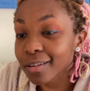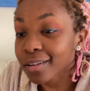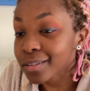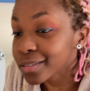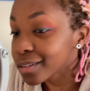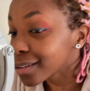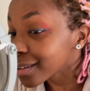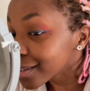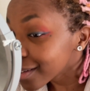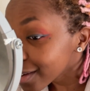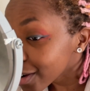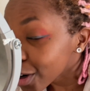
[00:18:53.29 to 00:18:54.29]
It is like
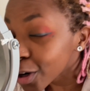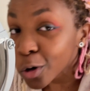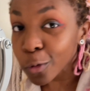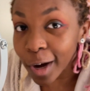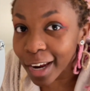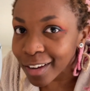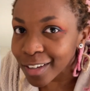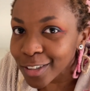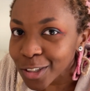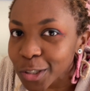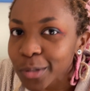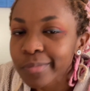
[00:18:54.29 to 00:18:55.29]
grayish.